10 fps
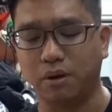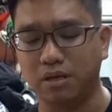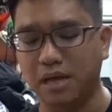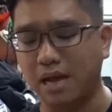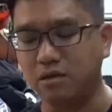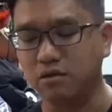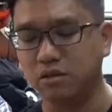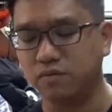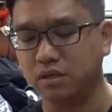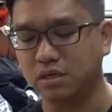part that I
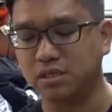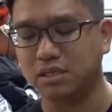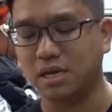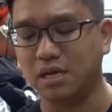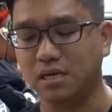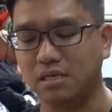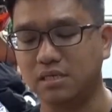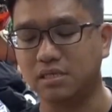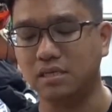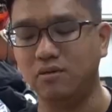use for this
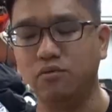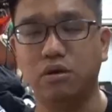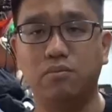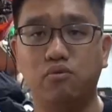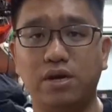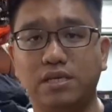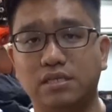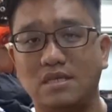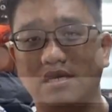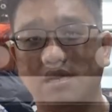is the rear
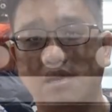braced,